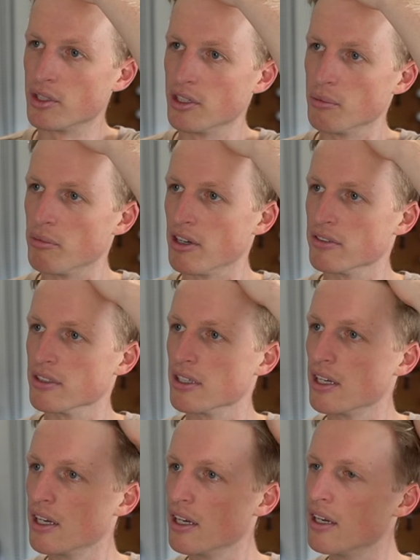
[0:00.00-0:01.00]
turn above it.
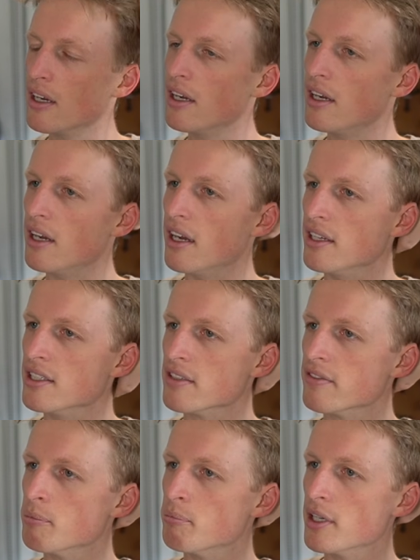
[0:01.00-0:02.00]
Ends
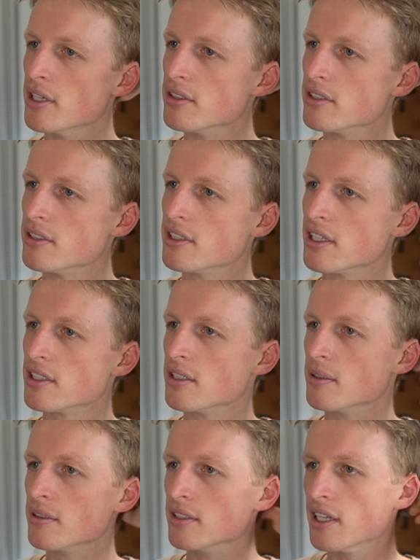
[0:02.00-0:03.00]
of the belt touch.
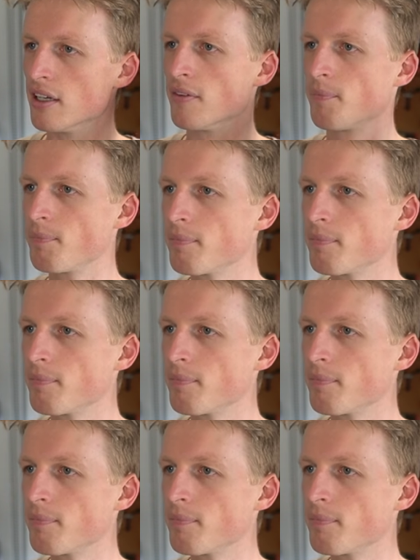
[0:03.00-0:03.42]
Yeah.